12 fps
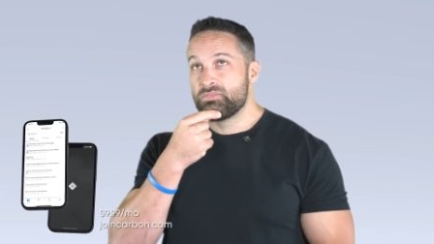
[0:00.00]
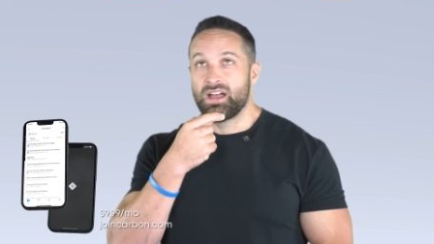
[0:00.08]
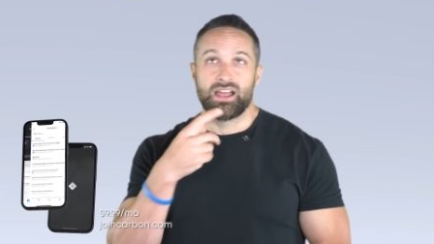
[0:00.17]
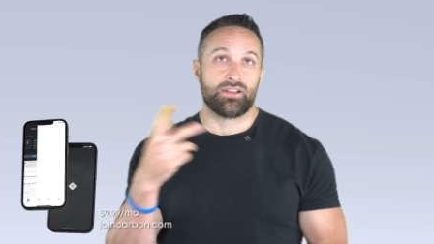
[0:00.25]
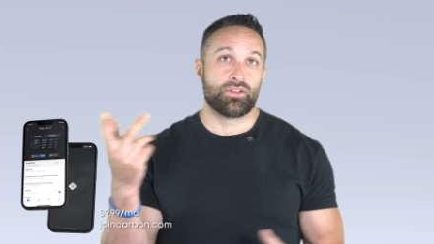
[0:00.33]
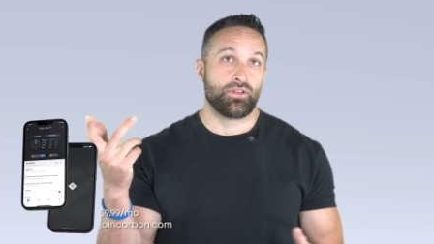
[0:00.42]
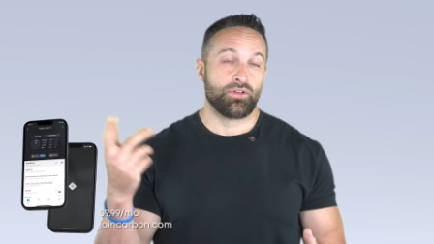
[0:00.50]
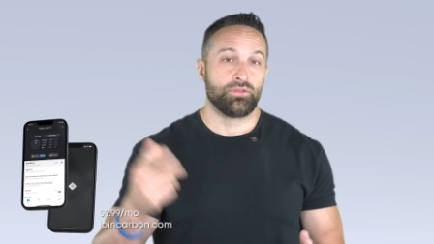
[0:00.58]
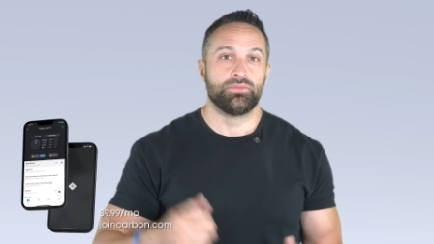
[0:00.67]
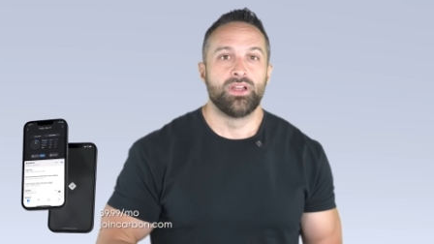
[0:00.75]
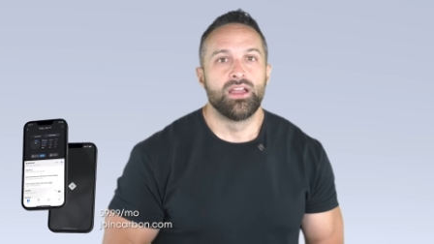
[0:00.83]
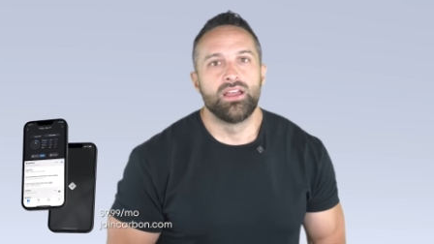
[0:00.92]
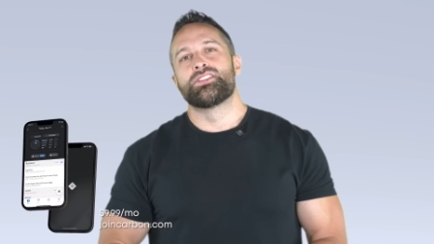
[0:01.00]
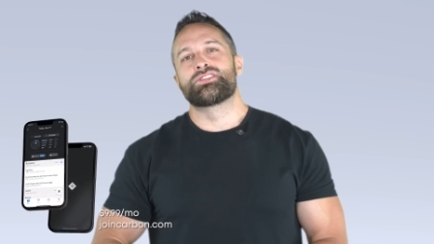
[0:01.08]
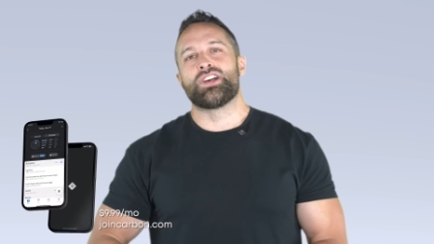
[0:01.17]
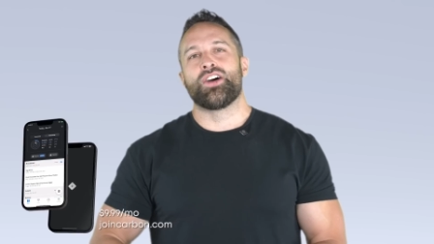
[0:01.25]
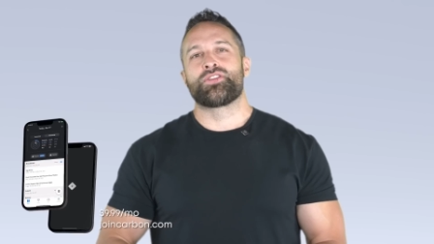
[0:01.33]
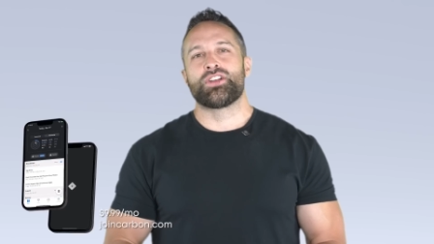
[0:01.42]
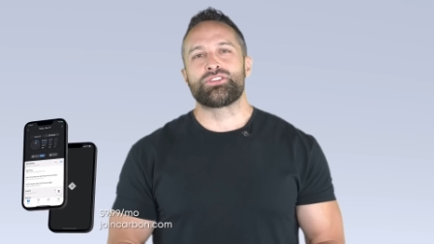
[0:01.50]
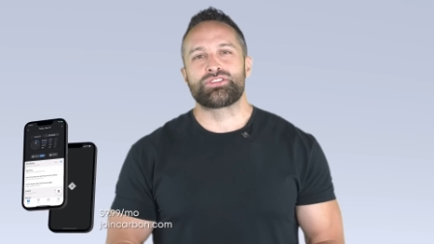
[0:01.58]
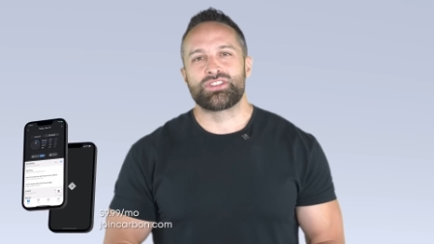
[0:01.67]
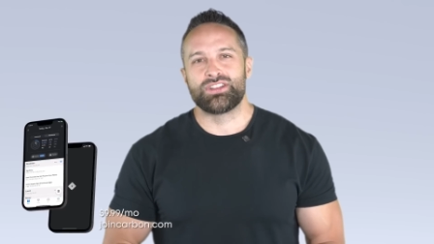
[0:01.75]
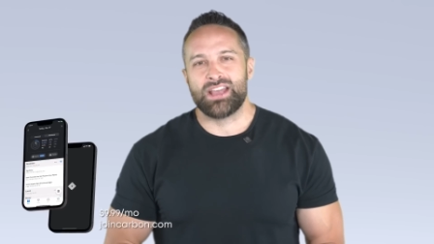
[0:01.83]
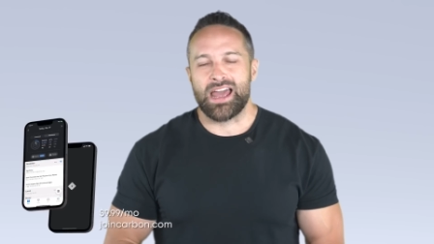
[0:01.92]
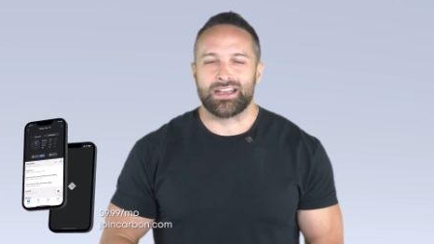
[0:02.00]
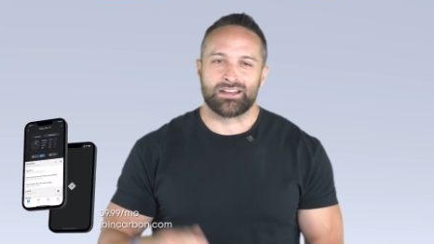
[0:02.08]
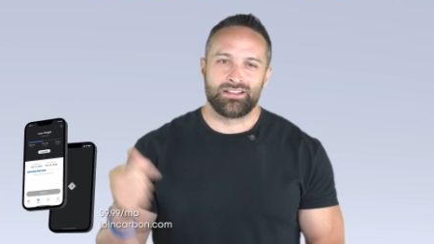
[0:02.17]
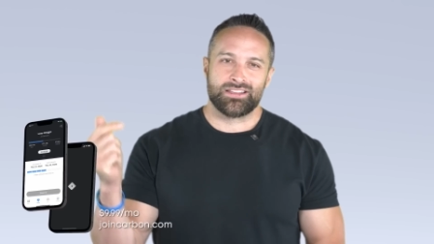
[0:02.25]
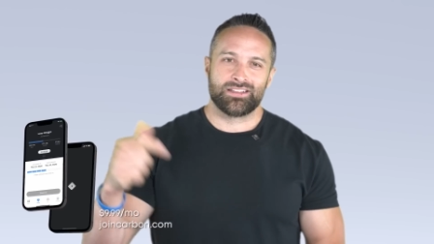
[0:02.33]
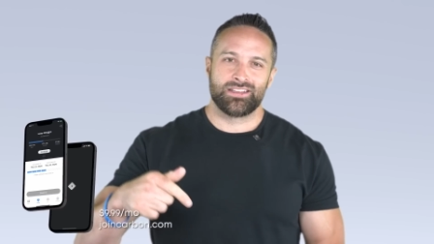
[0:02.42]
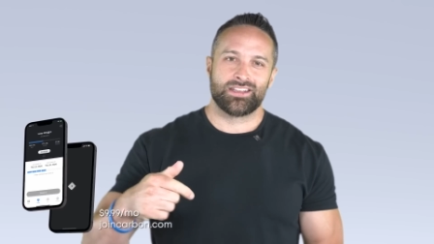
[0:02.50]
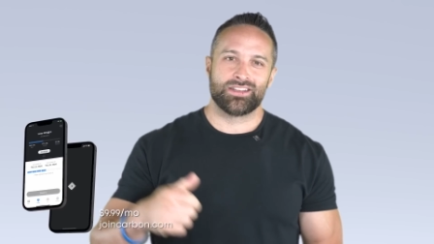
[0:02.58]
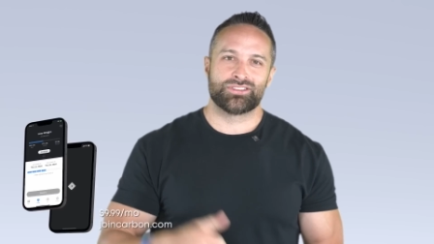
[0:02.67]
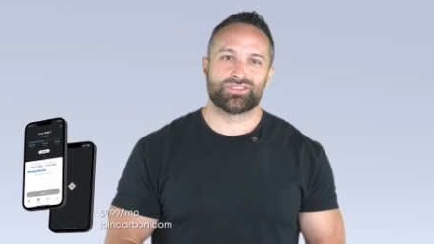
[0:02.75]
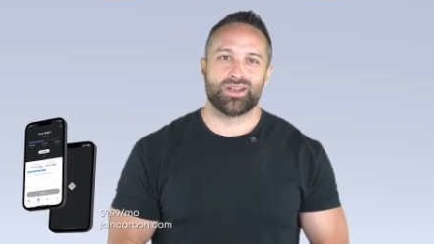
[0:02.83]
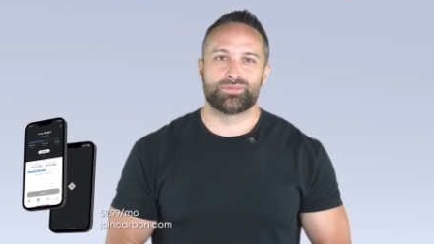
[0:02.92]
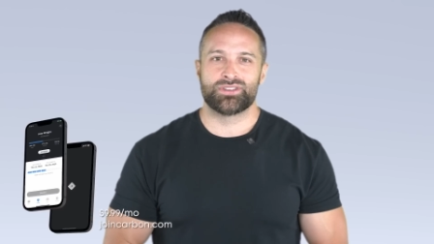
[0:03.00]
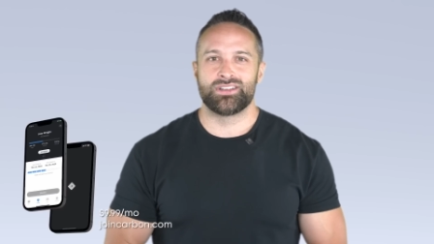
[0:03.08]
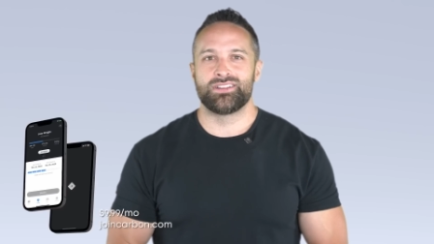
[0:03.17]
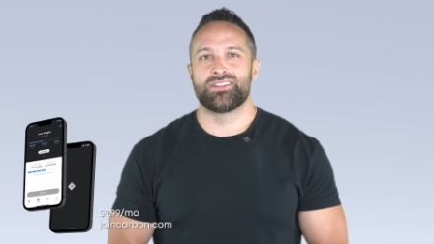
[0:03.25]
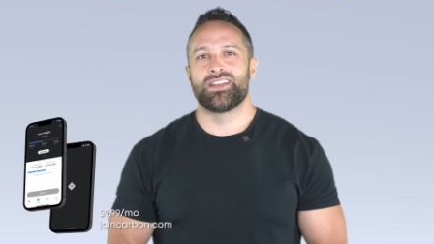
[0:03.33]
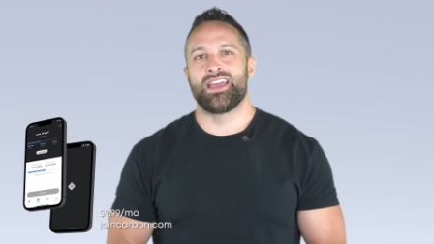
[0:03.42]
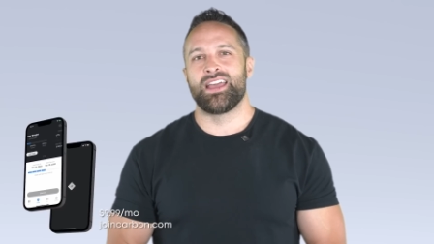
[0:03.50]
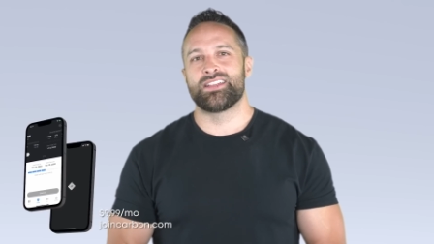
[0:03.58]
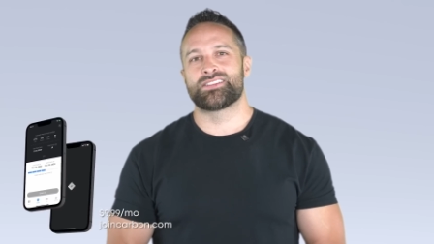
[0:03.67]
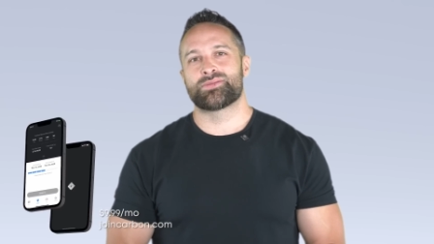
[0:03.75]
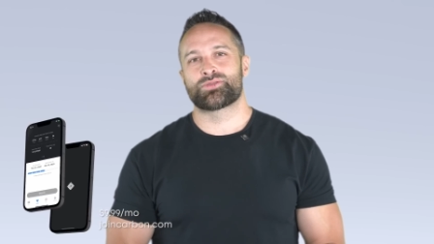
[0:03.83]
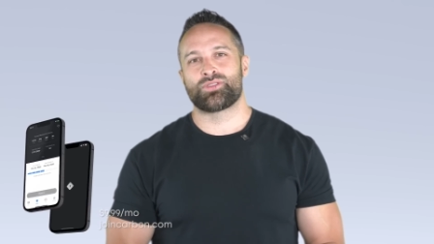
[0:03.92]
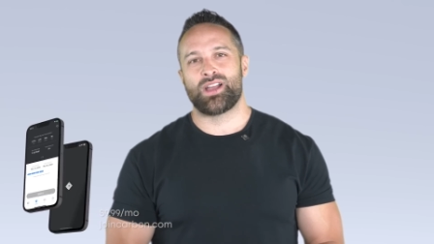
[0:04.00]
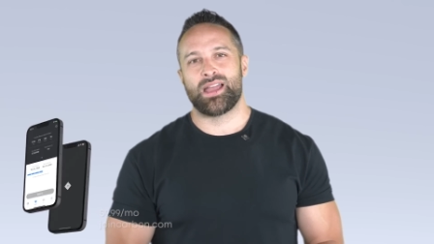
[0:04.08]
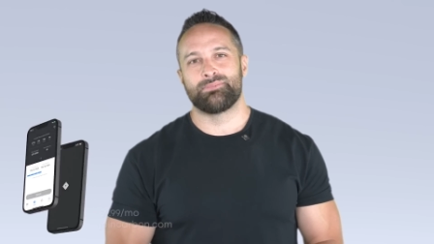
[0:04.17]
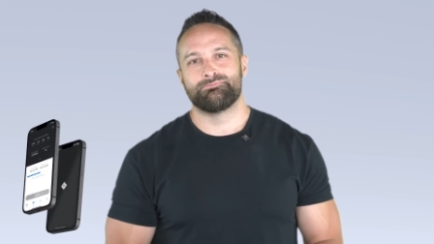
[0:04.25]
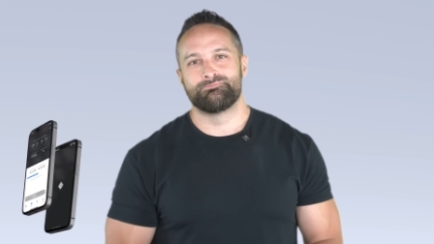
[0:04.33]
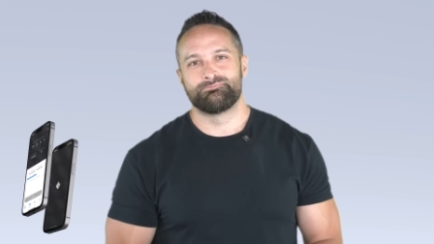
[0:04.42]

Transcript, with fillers: I don't know who. So if you're interested in that, click the link in the description and subscribe.